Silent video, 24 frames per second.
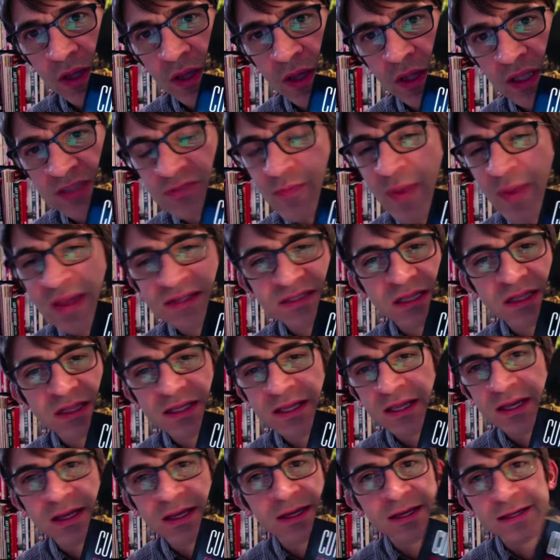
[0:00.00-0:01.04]
it's
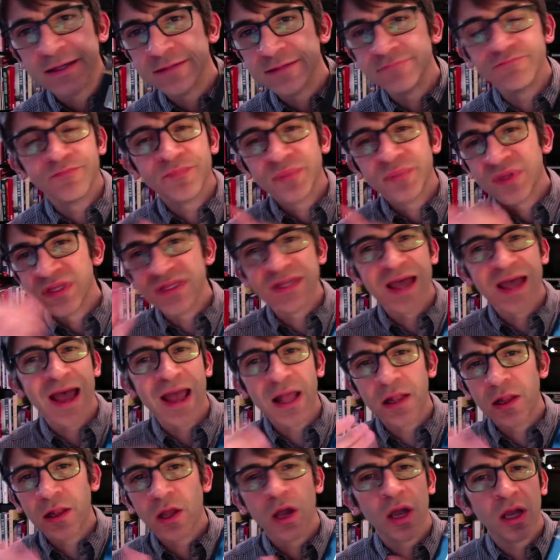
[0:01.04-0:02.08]
basically a
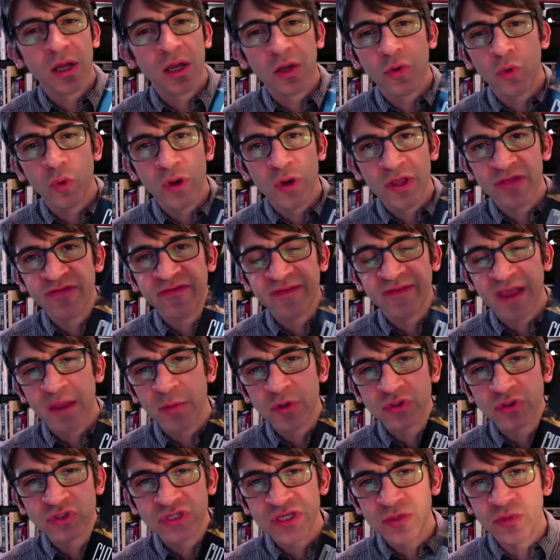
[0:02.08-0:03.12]
dialogue with Sam
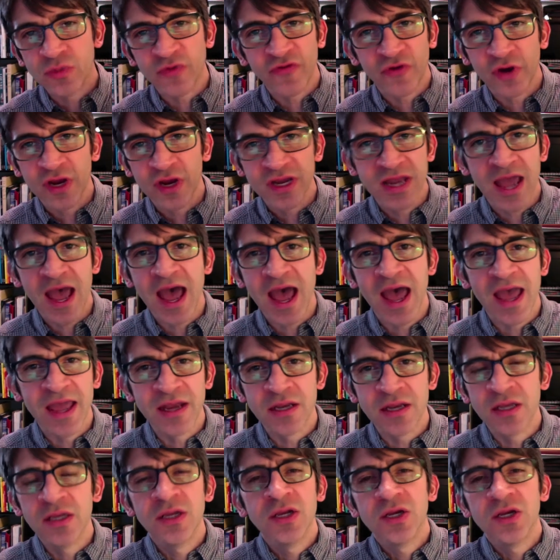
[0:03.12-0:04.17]
Osteen before he died,
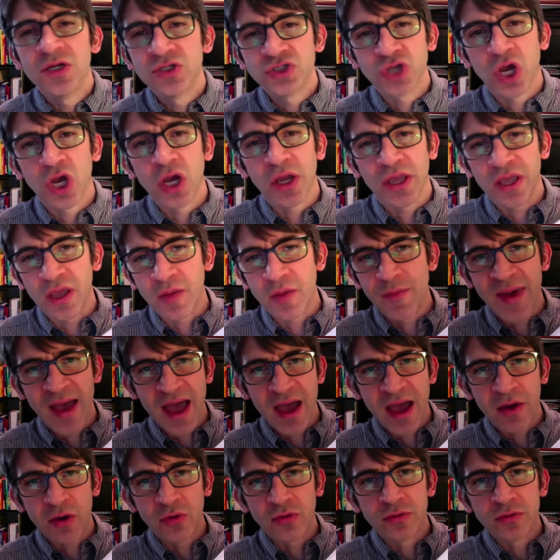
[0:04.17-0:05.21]
talking
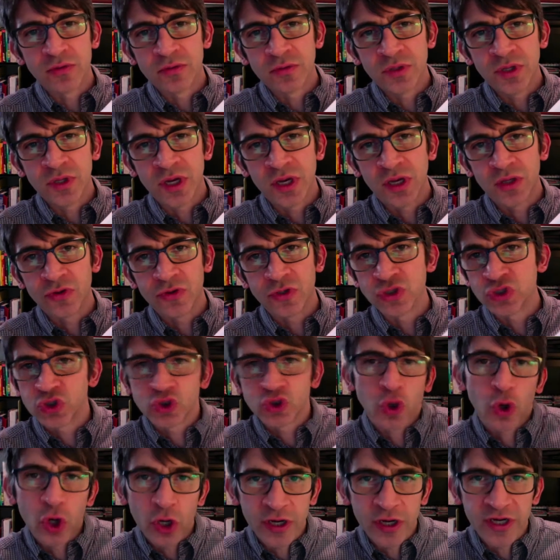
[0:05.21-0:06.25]
about the
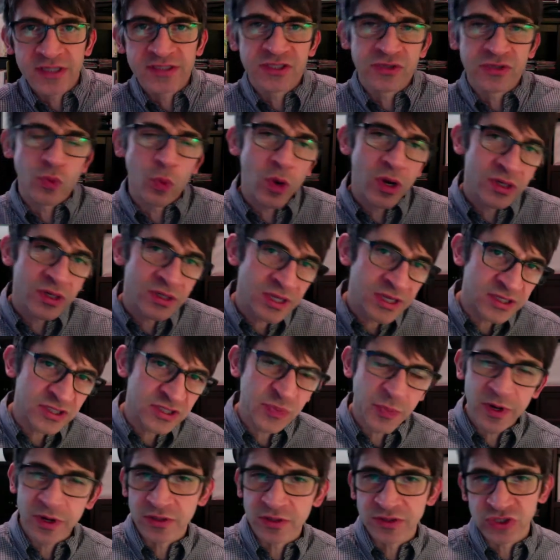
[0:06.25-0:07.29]
stories and what the
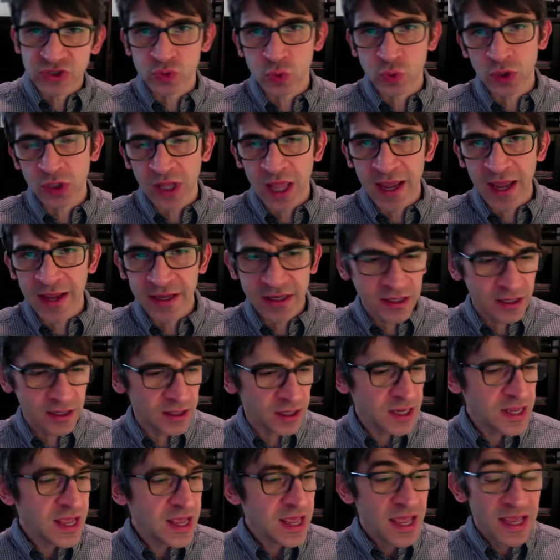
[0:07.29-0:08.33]
experiences were like. And
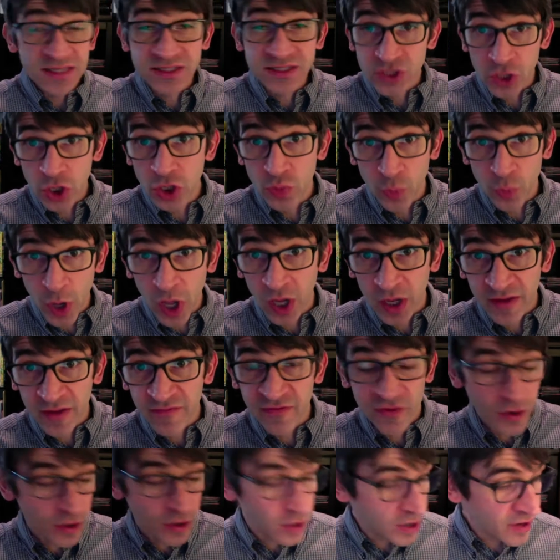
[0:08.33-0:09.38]
it's a good book
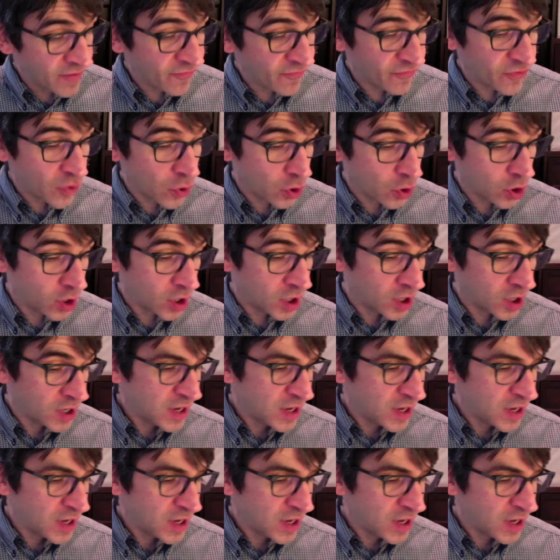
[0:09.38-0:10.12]
if you're